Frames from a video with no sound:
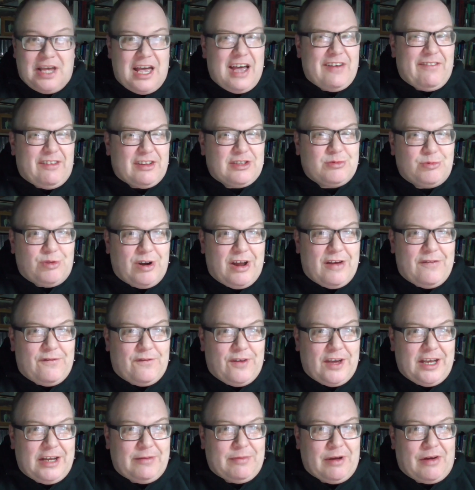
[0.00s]
I've had some great
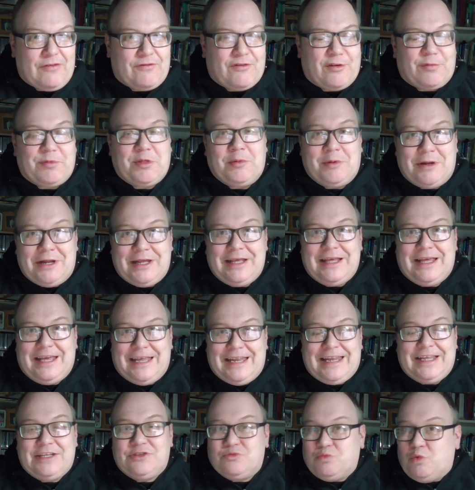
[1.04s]
feedback from them, and
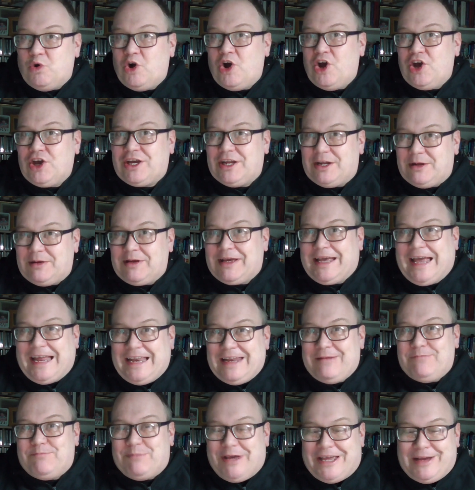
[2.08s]
it is working and
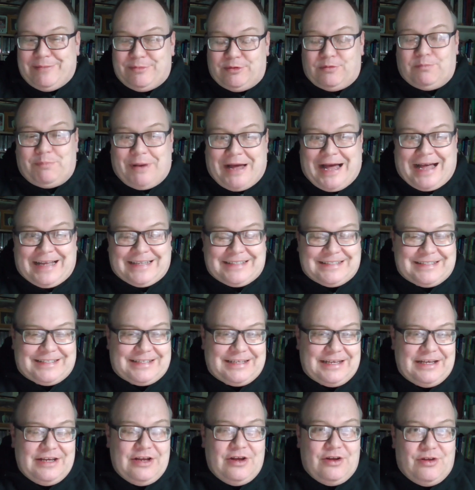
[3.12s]
getting people
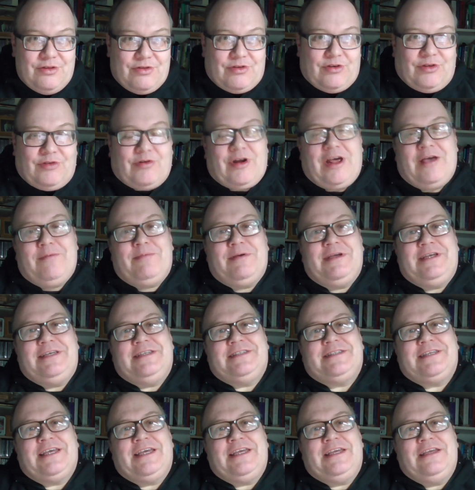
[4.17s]
passed through their
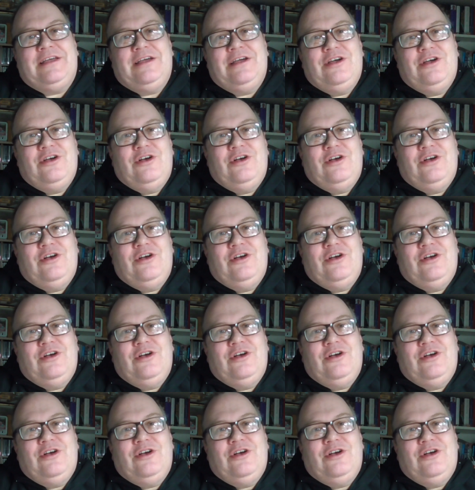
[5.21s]
APC.